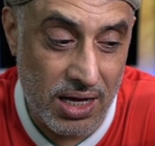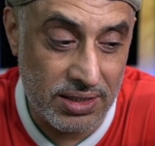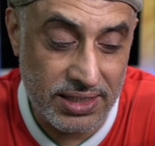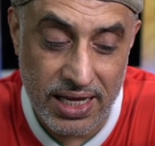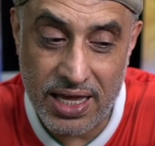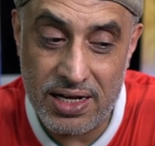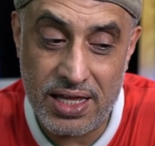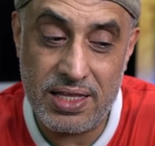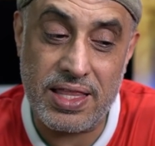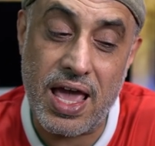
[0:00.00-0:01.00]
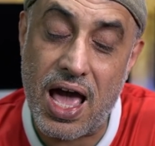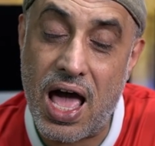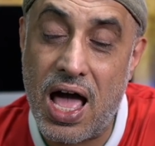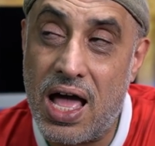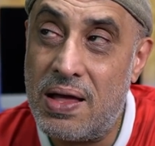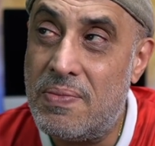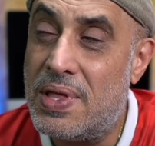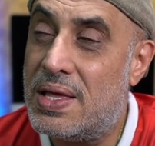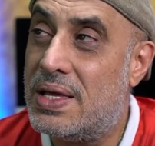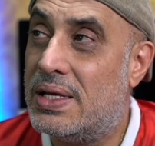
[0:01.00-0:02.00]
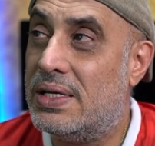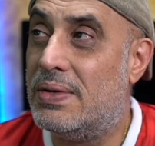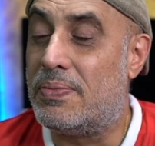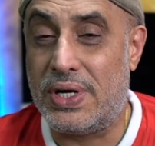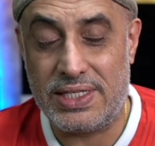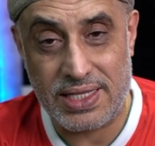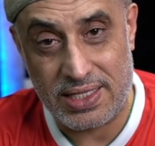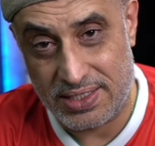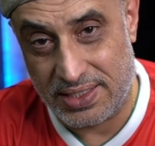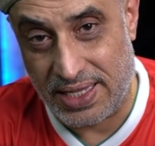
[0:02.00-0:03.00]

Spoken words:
Secondly, there are presets in the